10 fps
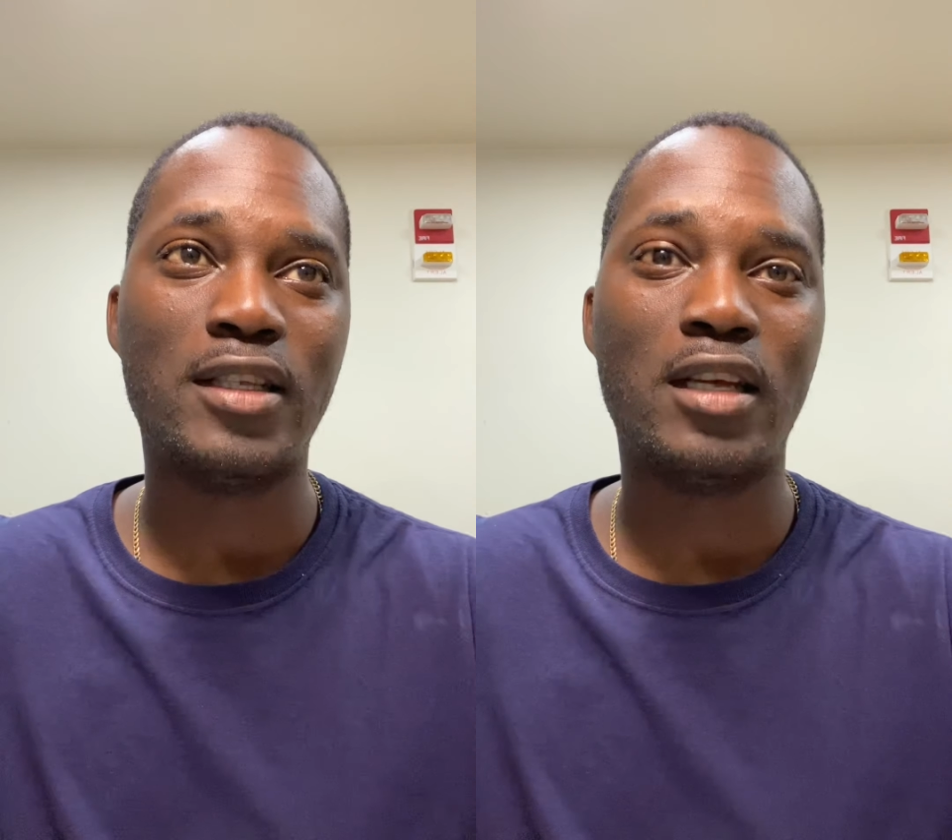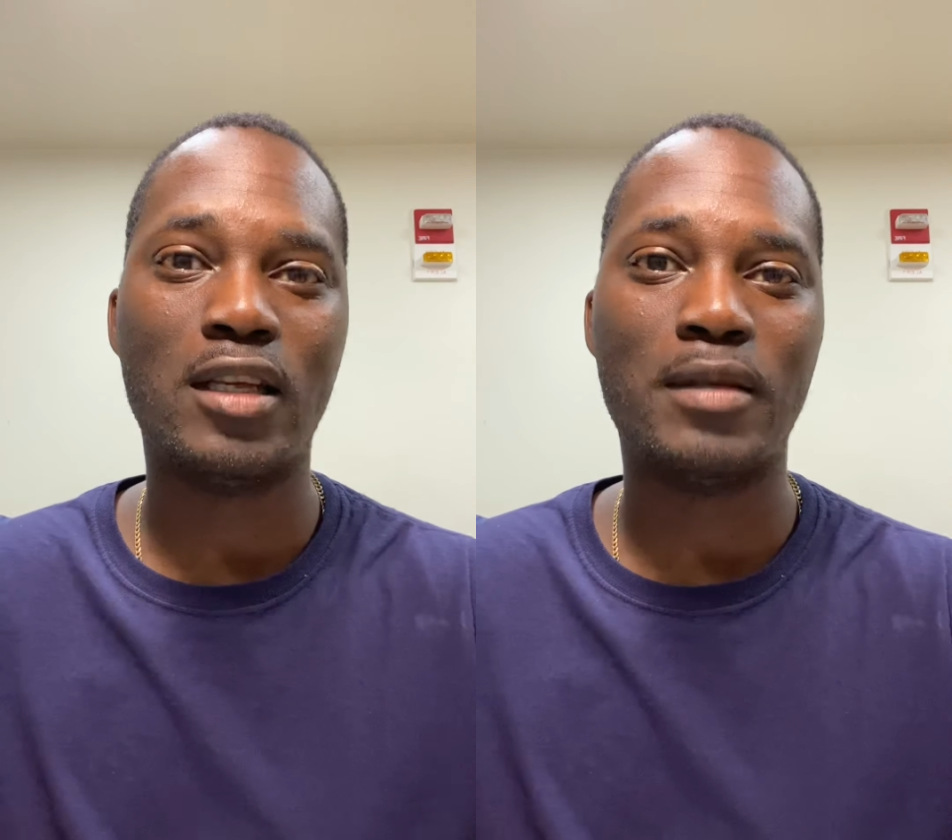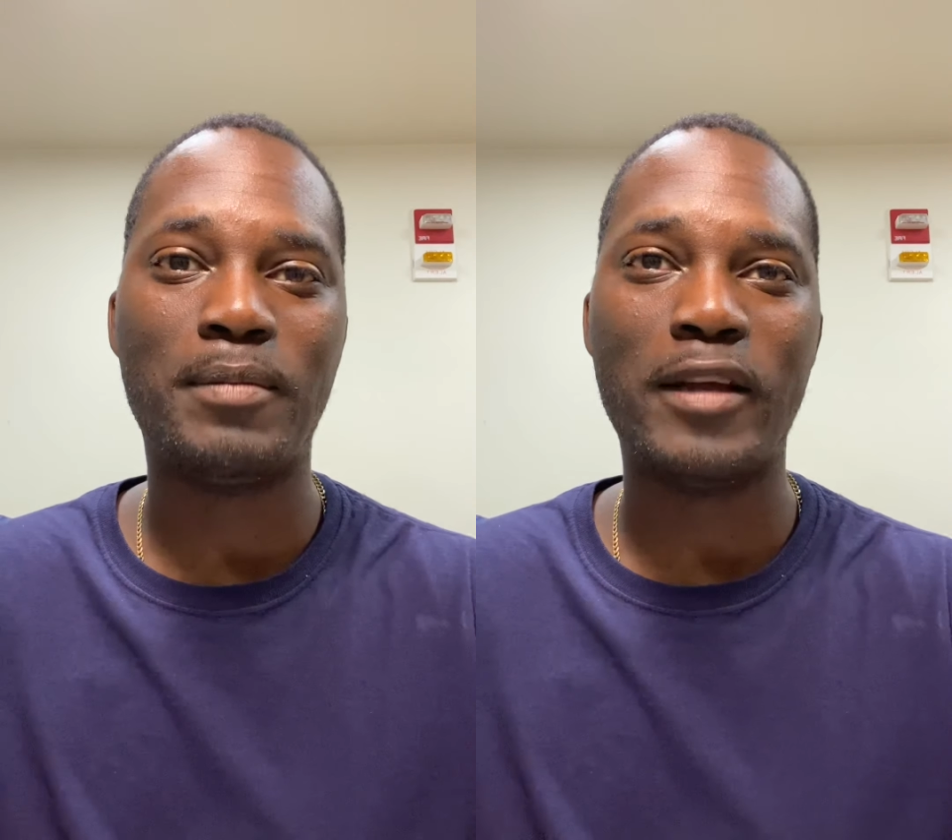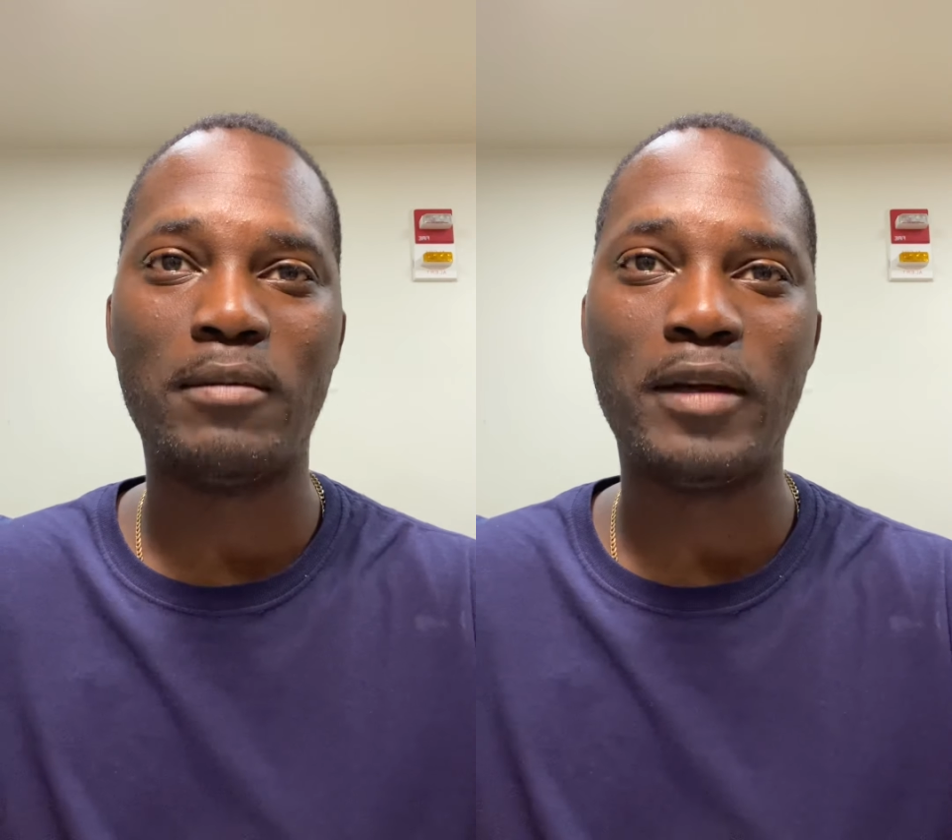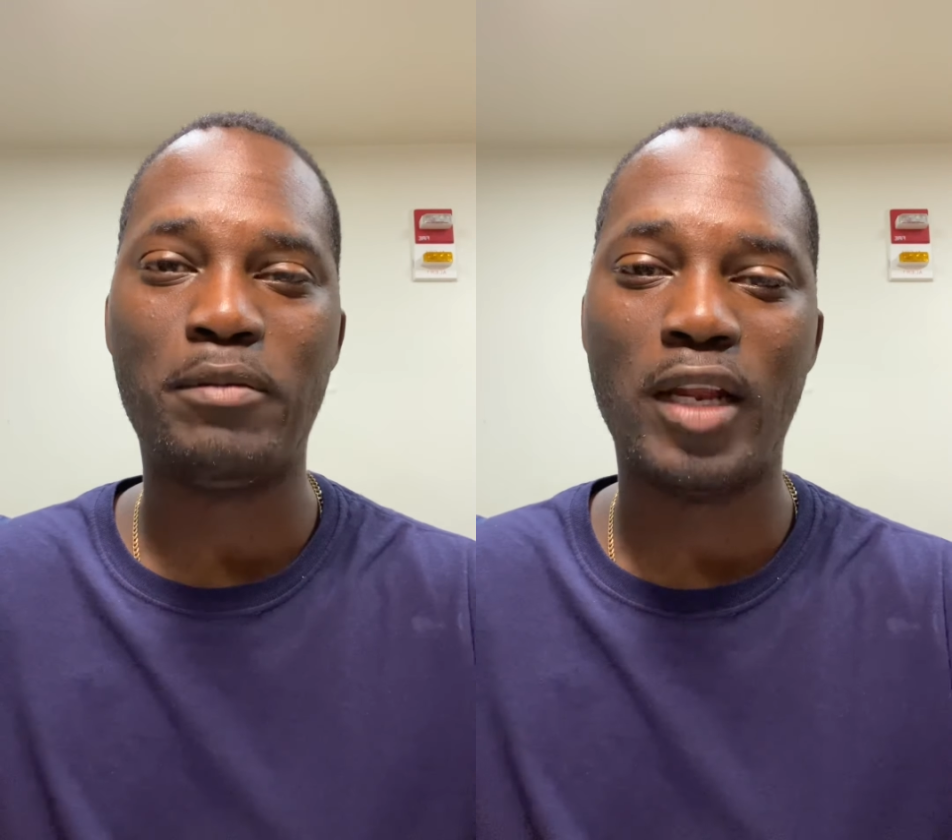thing is
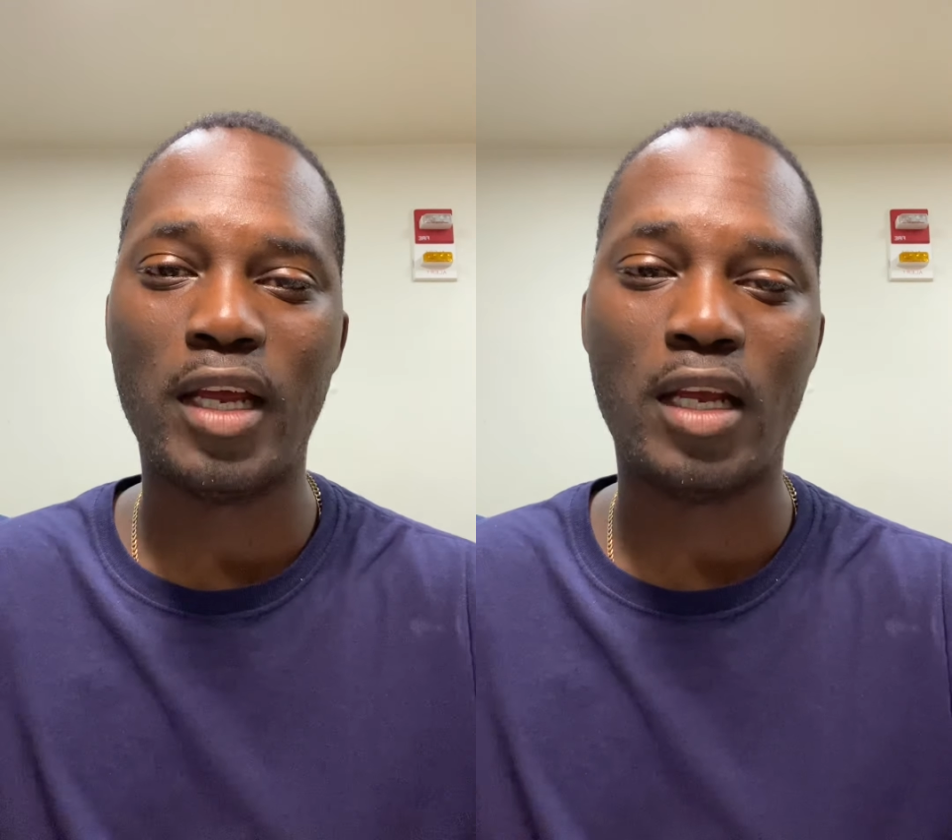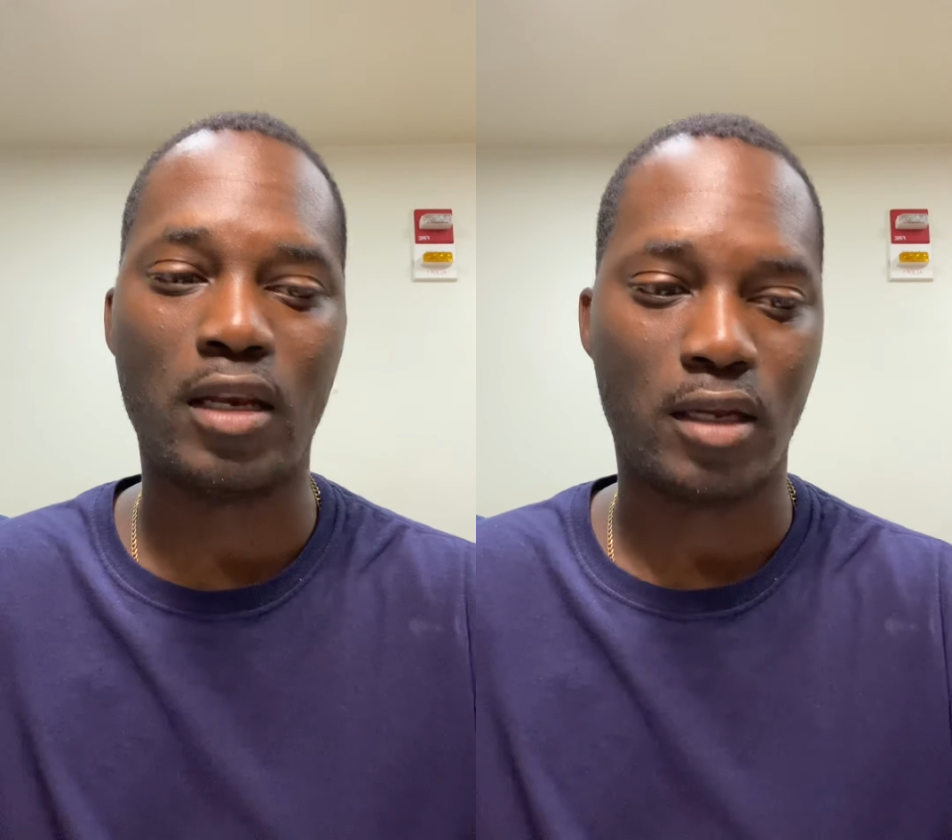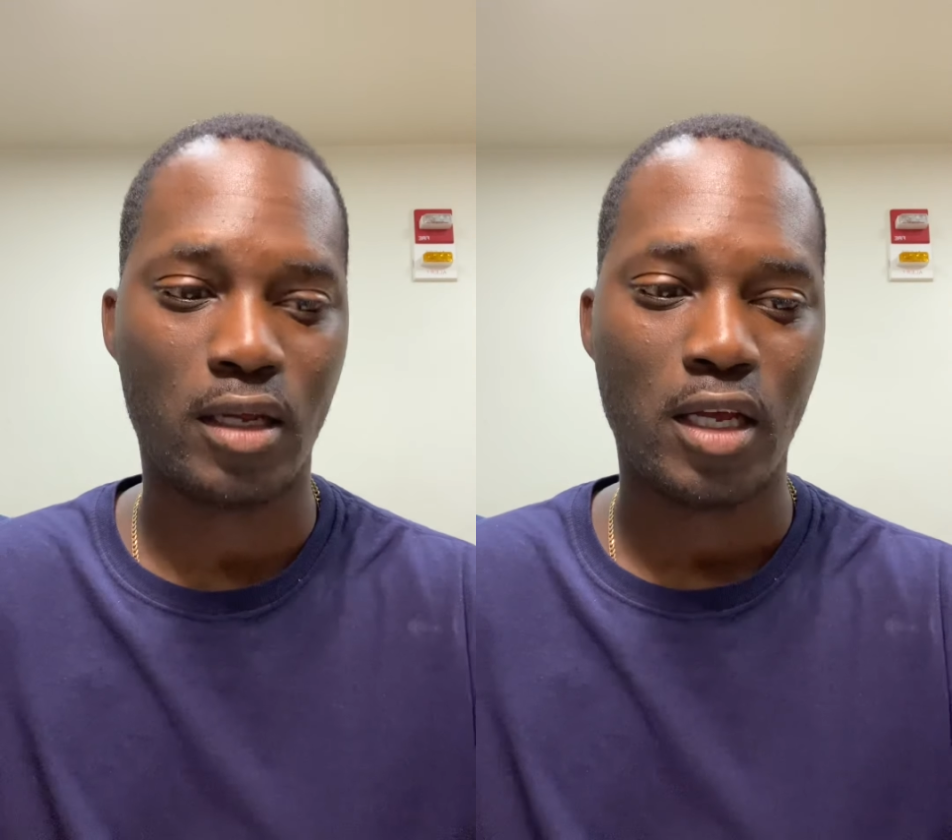my plane,